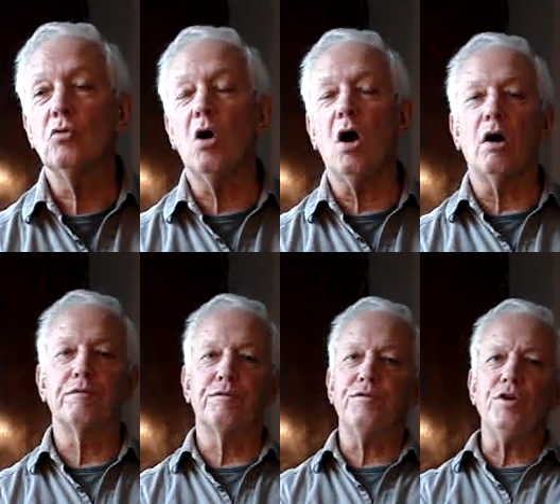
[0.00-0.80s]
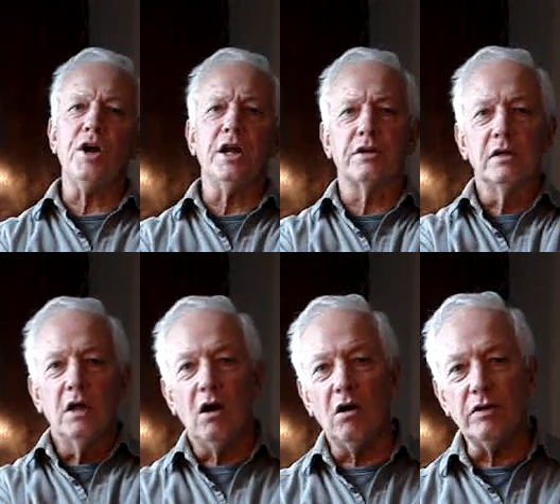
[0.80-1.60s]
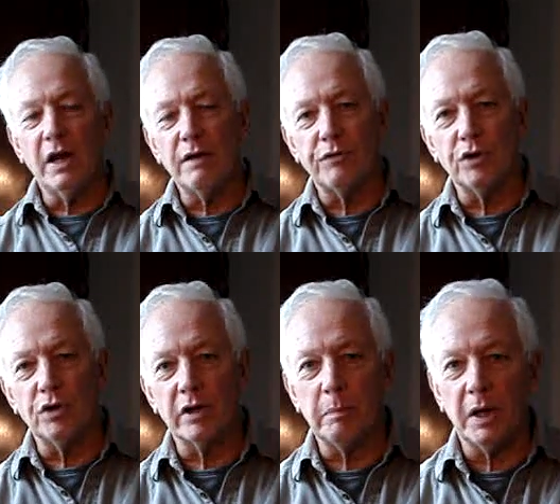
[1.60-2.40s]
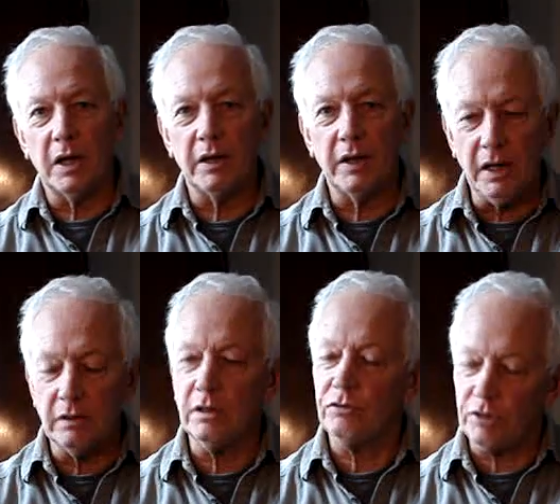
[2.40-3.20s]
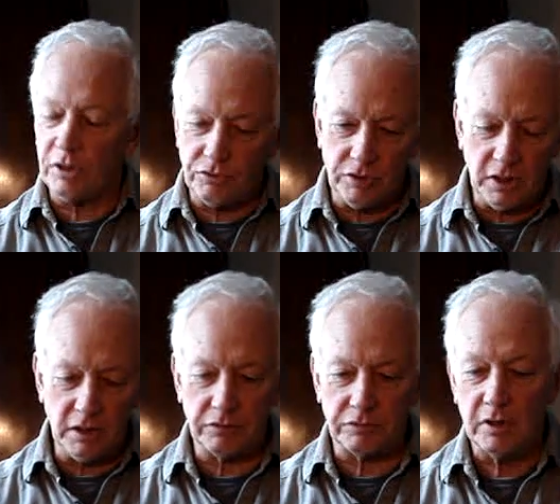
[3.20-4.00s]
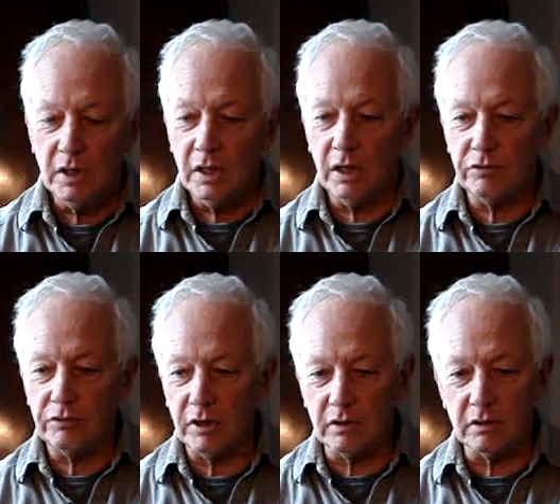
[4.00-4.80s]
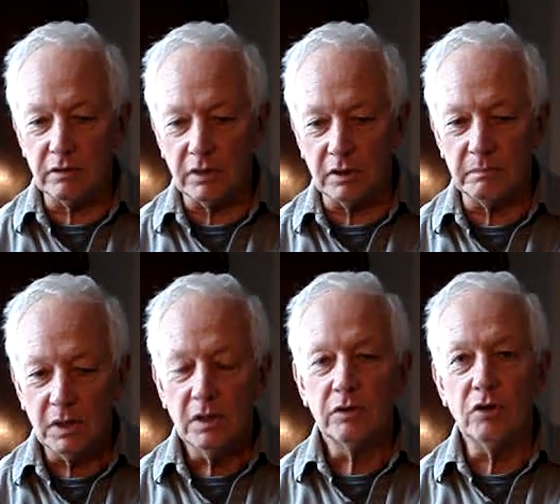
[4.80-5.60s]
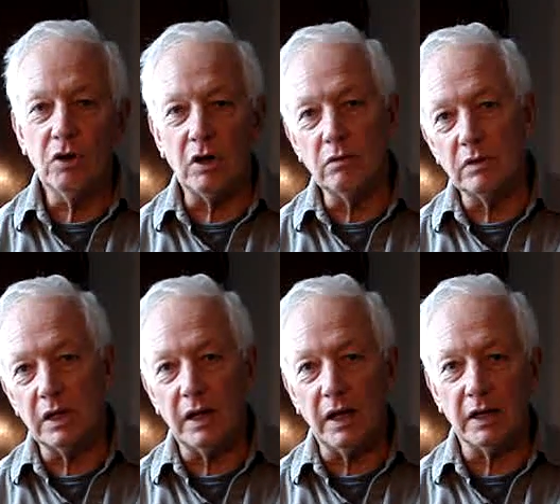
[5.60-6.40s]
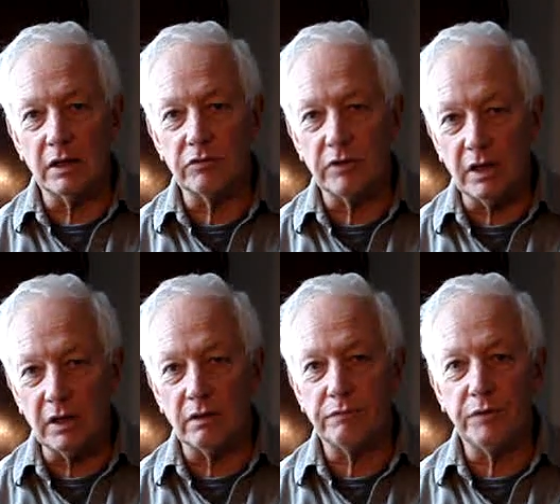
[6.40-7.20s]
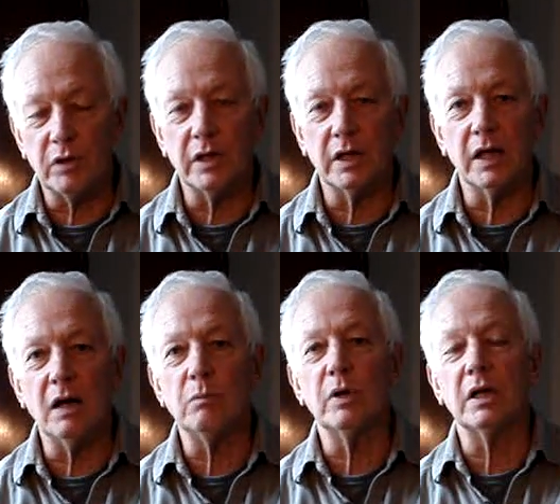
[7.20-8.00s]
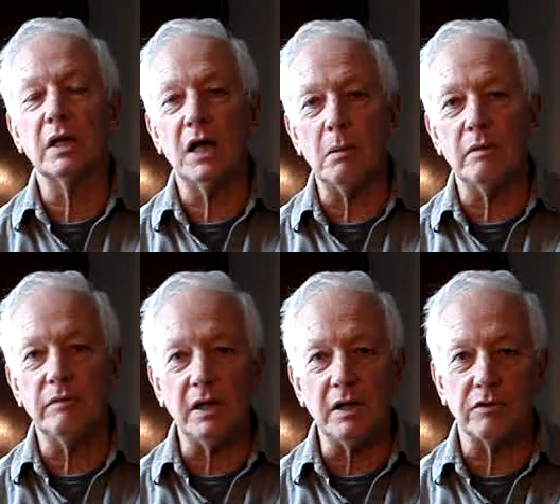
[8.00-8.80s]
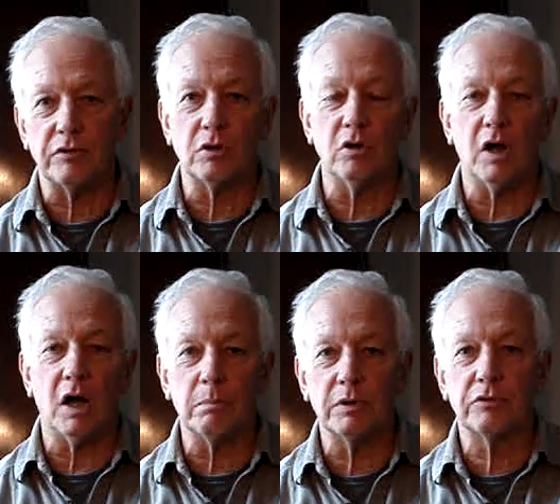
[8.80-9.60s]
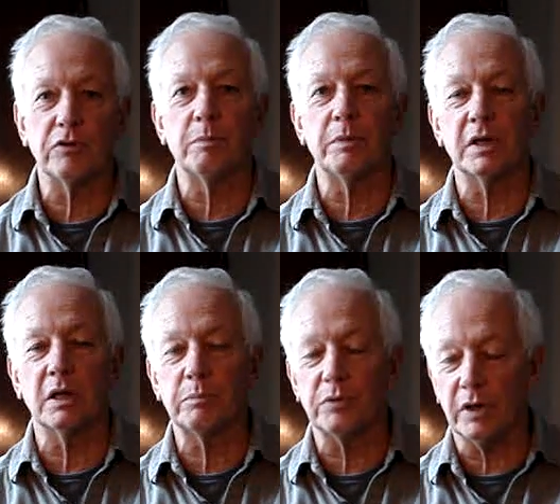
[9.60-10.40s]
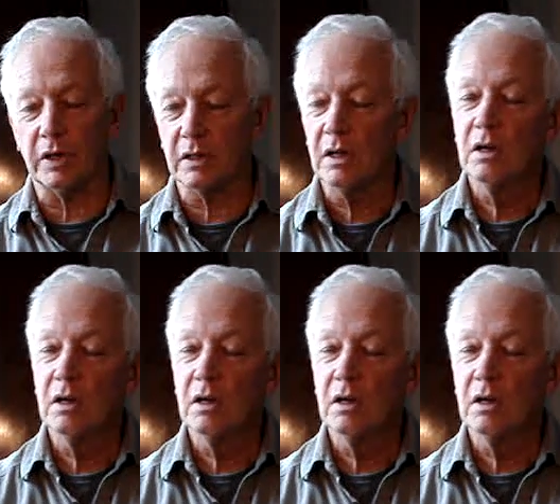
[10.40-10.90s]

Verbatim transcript: Oh, Fred, I never heard about that. He said, yes. He said, and um, not only that, he said, I followed it up with a couple of others that got up the top of the air parade.